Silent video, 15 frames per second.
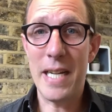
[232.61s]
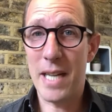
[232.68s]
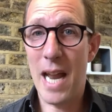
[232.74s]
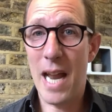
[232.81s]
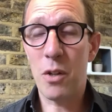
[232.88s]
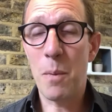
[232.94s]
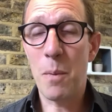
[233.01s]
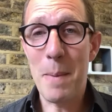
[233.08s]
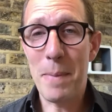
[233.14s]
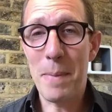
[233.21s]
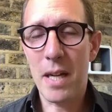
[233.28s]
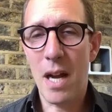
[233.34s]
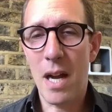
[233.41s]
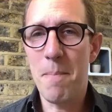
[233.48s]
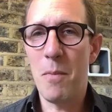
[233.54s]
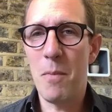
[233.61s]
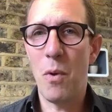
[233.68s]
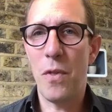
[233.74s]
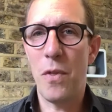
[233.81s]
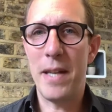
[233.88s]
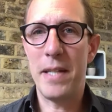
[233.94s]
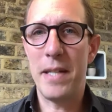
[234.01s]
And how can we become
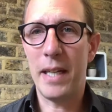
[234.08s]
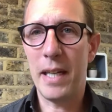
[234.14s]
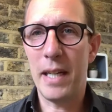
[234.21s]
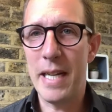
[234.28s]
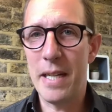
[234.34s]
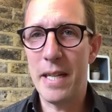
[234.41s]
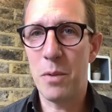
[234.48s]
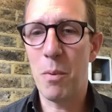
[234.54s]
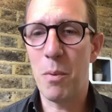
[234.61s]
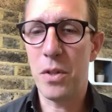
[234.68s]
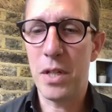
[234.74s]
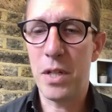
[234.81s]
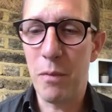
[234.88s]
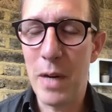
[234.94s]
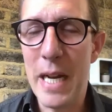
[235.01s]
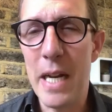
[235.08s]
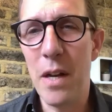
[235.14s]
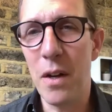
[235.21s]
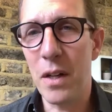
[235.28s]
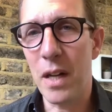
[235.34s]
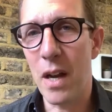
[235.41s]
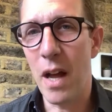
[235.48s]
authentic leaders? What's it really
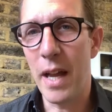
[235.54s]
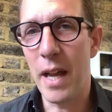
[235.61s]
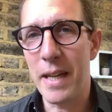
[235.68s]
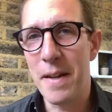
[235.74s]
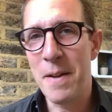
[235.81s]
look like?